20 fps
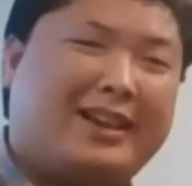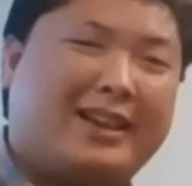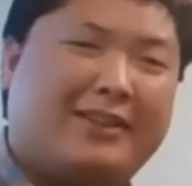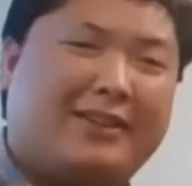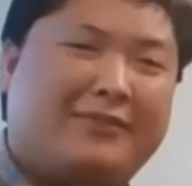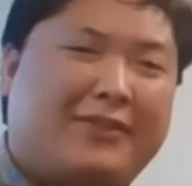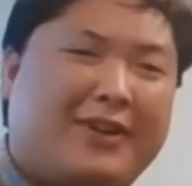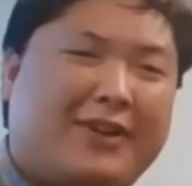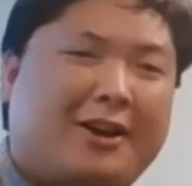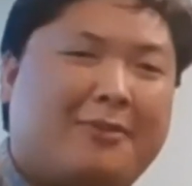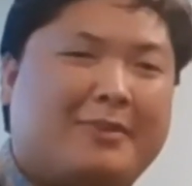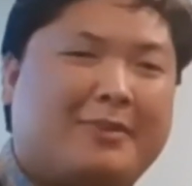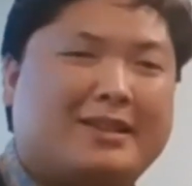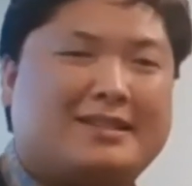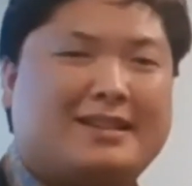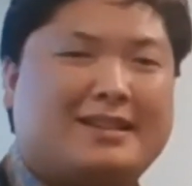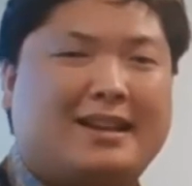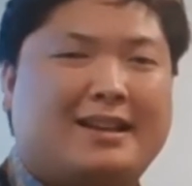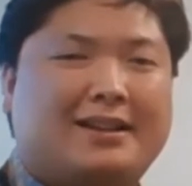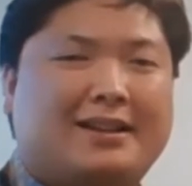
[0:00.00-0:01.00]
big
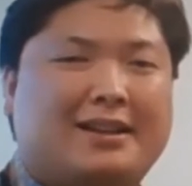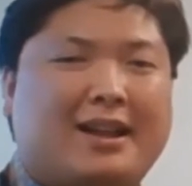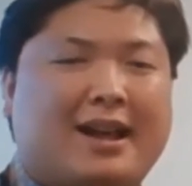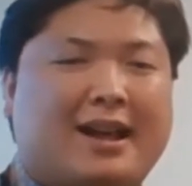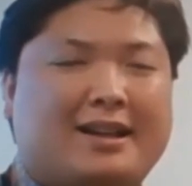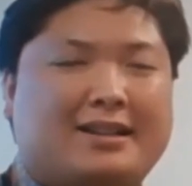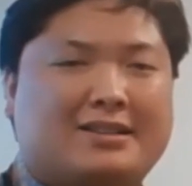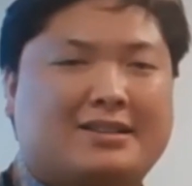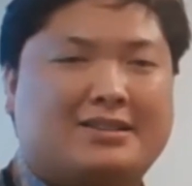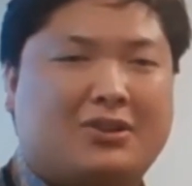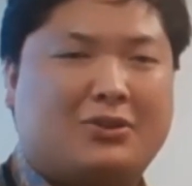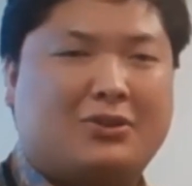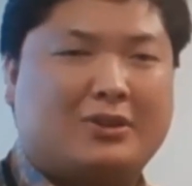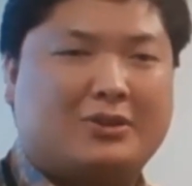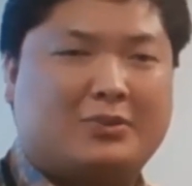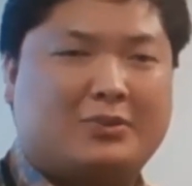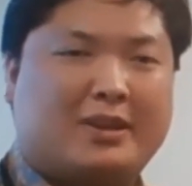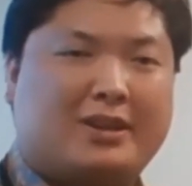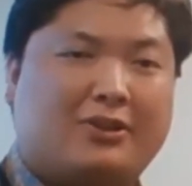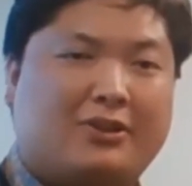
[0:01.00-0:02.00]
environments. And as
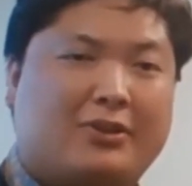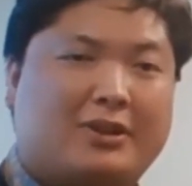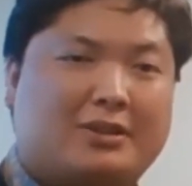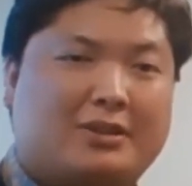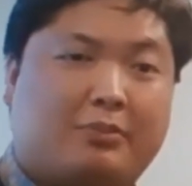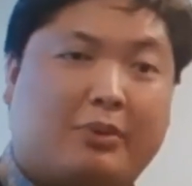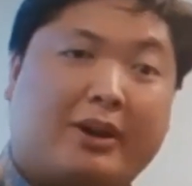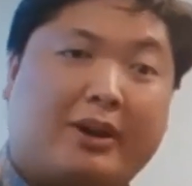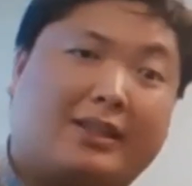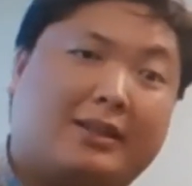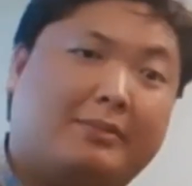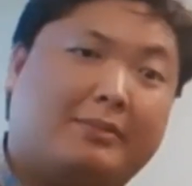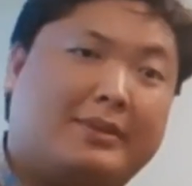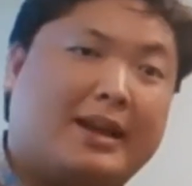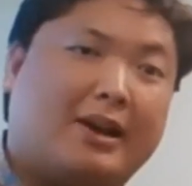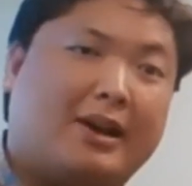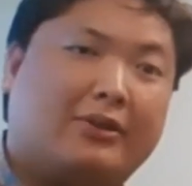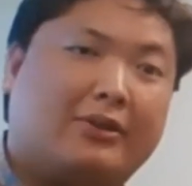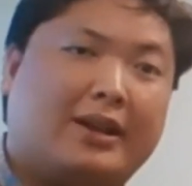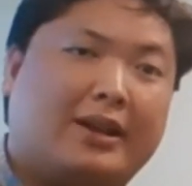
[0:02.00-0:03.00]
always, we can always break
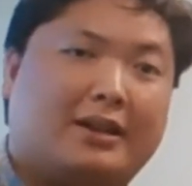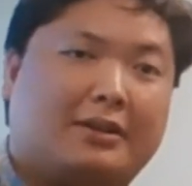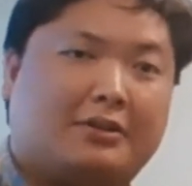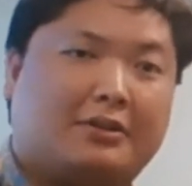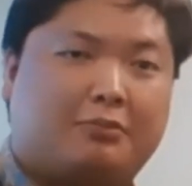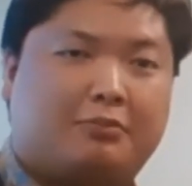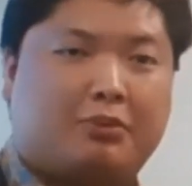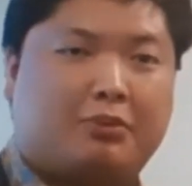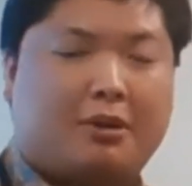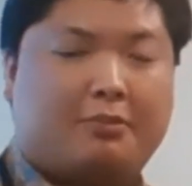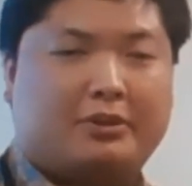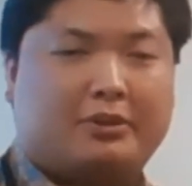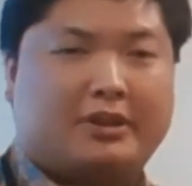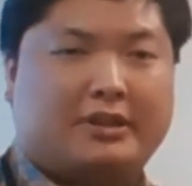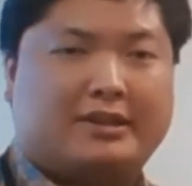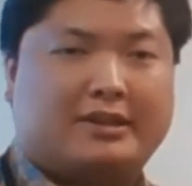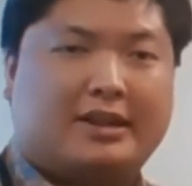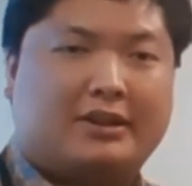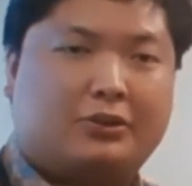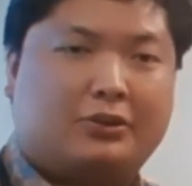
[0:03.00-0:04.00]
them down and
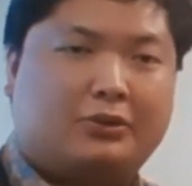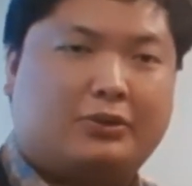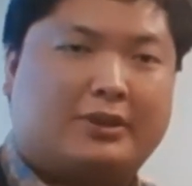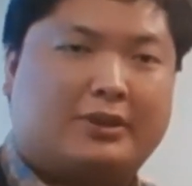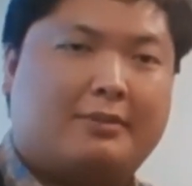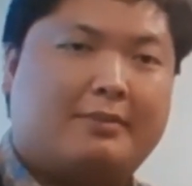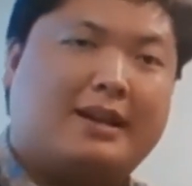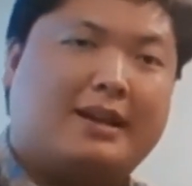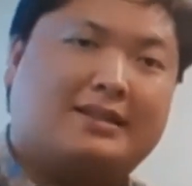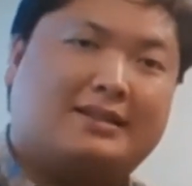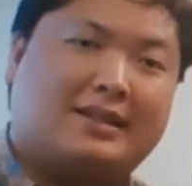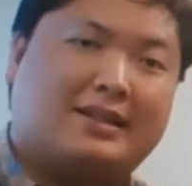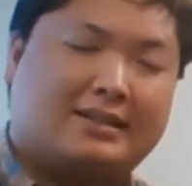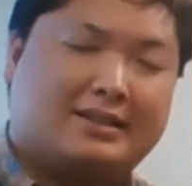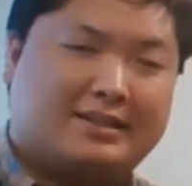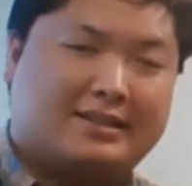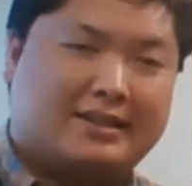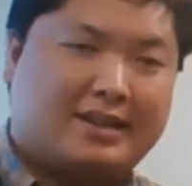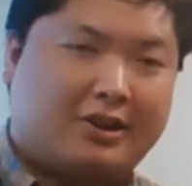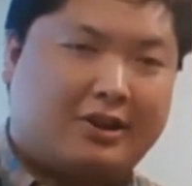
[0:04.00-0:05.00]
properly dilute them as
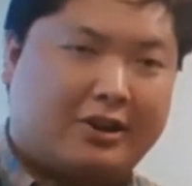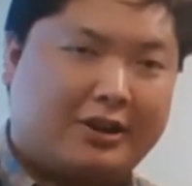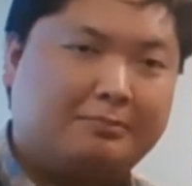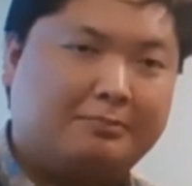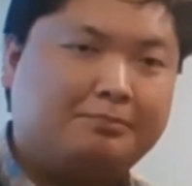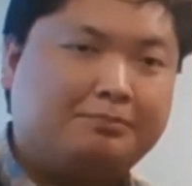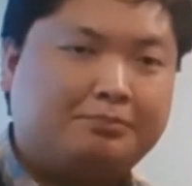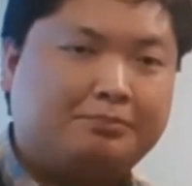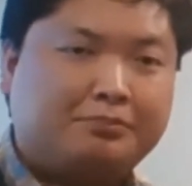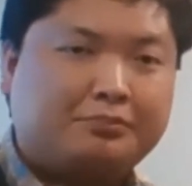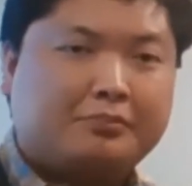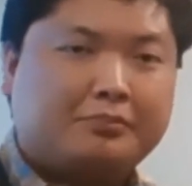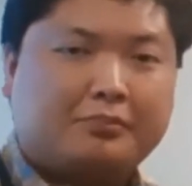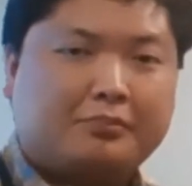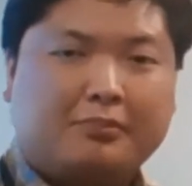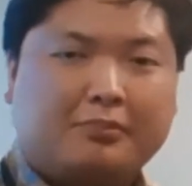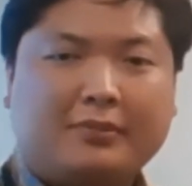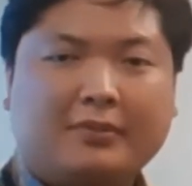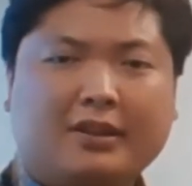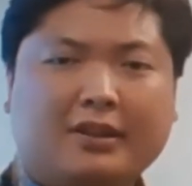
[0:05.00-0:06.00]
necessary.
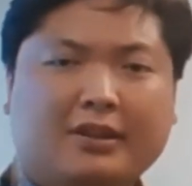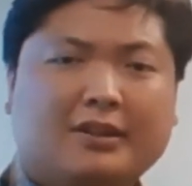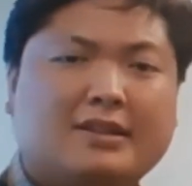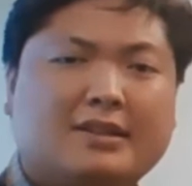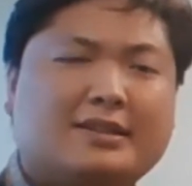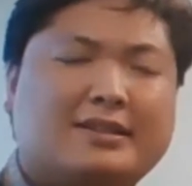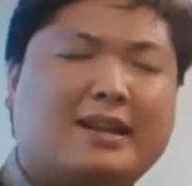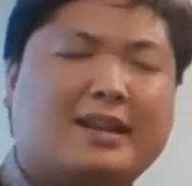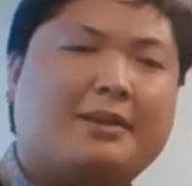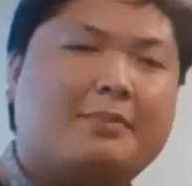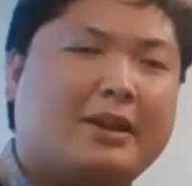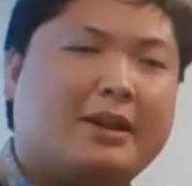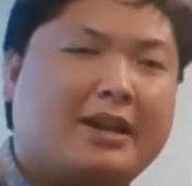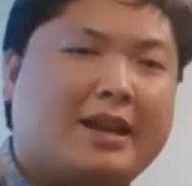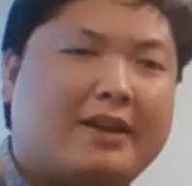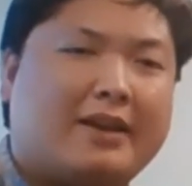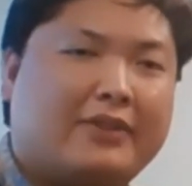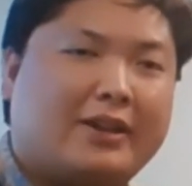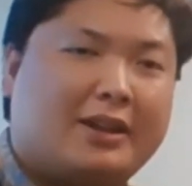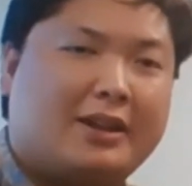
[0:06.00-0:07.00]
Does
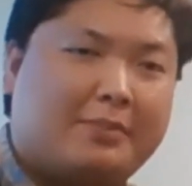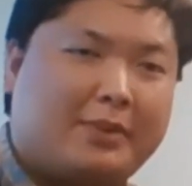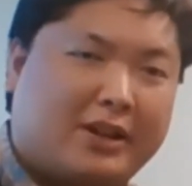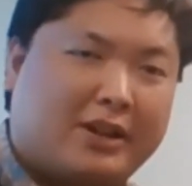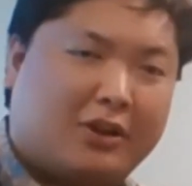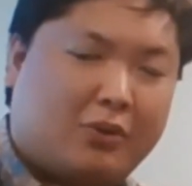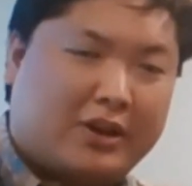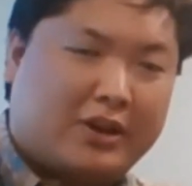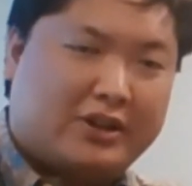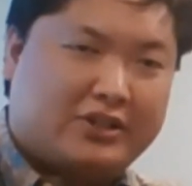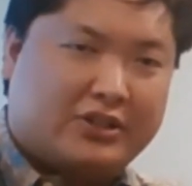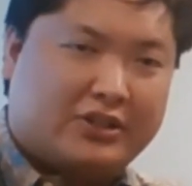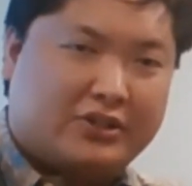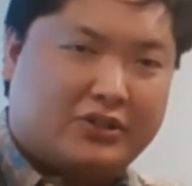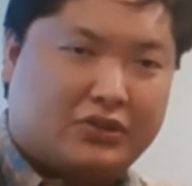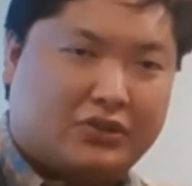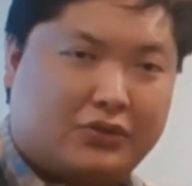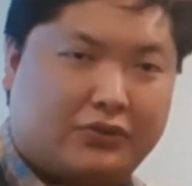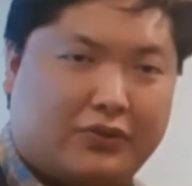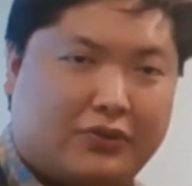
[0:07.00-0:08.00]
anybody have
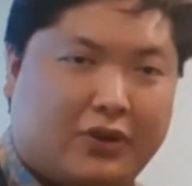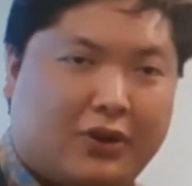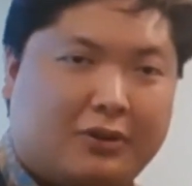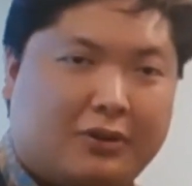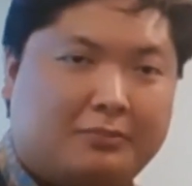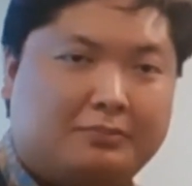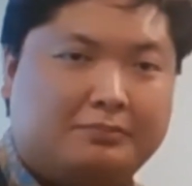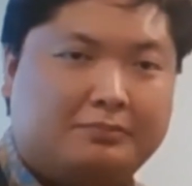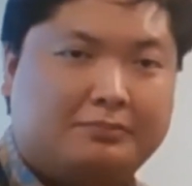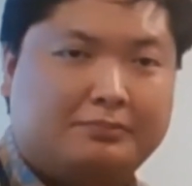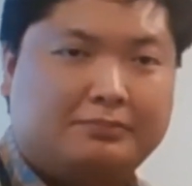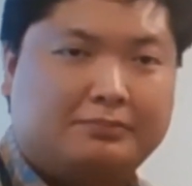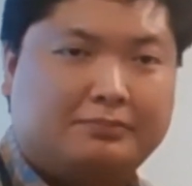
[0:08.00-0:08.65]
questions so far?